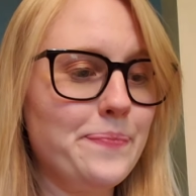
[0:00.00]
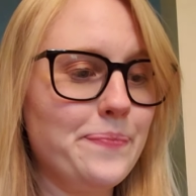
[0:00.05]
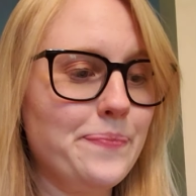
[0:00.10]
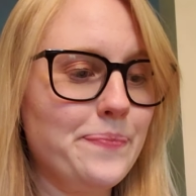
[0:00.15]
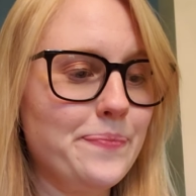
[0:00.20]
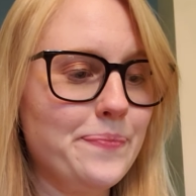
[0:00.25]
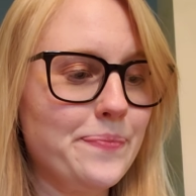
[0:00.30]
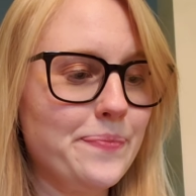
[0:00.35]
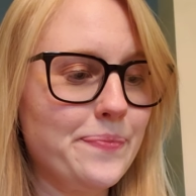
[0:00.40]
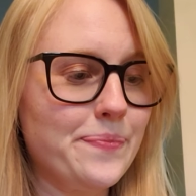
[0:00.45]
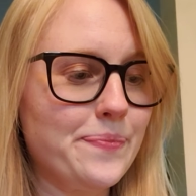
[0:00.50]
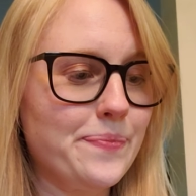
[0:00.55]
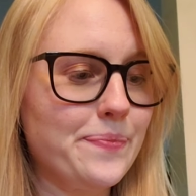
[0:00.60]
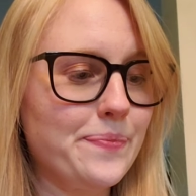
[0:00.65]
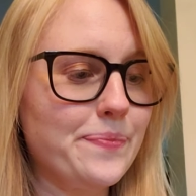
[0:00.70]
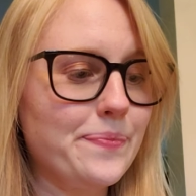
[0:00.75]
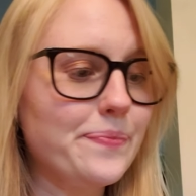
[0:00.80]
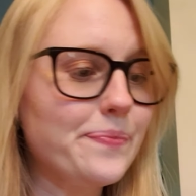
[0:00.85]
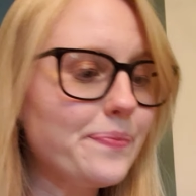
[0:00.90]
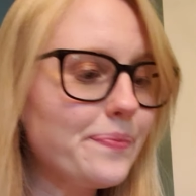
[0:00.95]

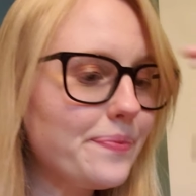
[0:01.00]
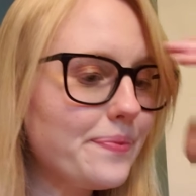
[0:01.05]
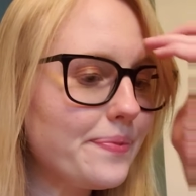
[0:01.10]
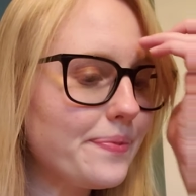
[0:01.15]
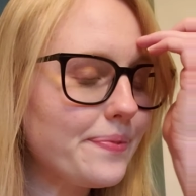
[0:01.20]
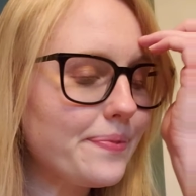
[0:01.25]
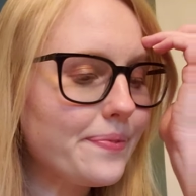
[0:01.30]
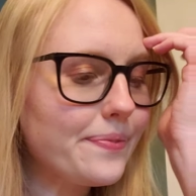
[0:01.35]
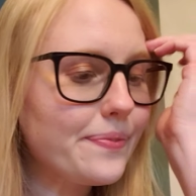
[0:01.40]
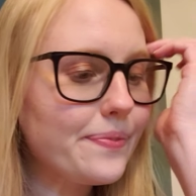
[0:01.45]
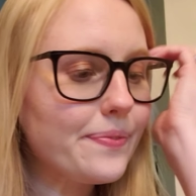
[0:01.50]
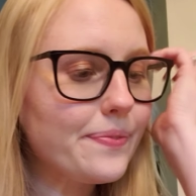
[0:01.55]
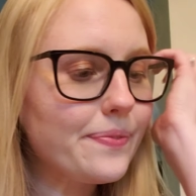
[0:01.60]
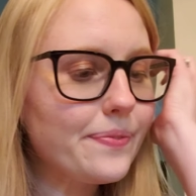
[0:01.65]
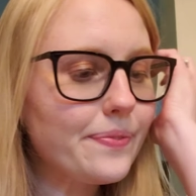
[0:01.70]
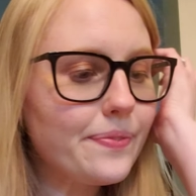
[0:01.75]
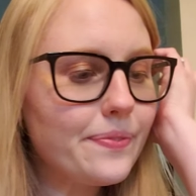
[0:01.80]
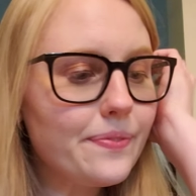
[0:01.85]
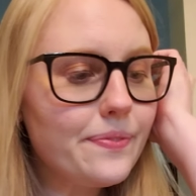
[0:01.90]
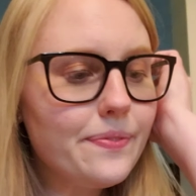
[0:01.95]

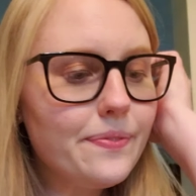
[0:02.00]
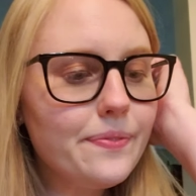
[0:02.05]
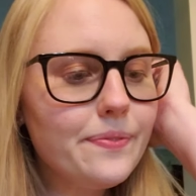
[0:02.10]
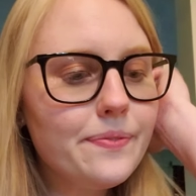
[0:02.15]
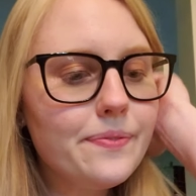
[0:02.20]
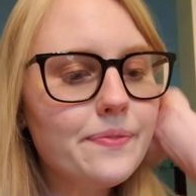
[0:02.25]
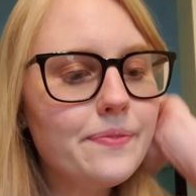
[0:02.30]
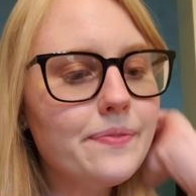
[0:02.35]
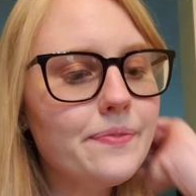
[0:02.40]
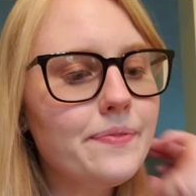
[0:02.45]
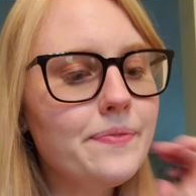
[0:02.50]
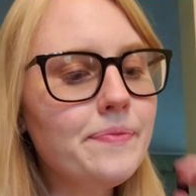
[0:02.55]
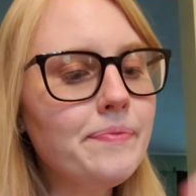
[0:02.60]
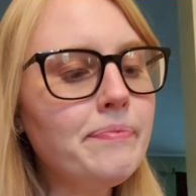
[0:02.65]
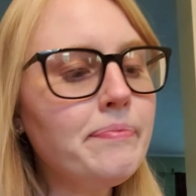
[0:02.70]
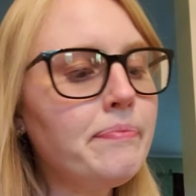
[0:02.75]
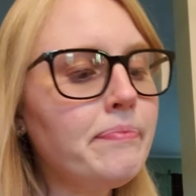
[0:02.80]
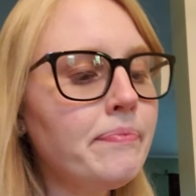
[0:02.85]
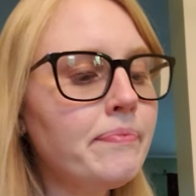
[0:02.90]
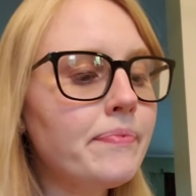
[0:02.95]

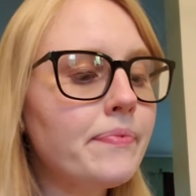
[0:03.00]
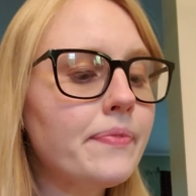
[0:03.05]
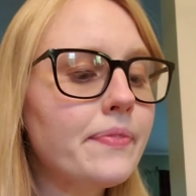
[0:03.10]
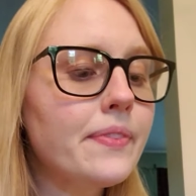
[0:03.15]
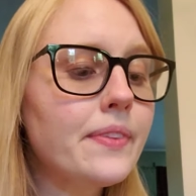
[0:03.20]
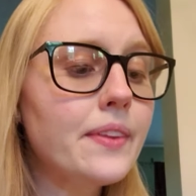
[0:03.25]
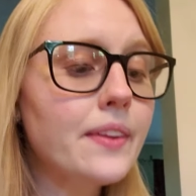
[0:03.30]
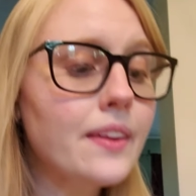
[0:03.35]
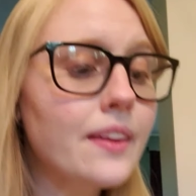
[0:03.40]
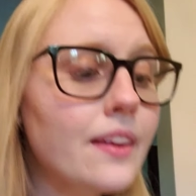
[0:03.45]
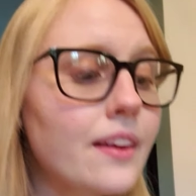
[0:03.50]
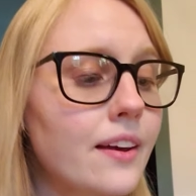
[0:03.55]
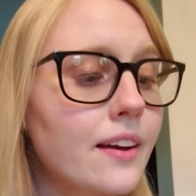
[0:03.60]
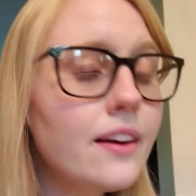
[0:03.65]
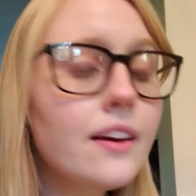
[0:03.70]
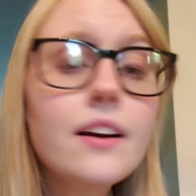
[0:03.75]
Nobody speaks.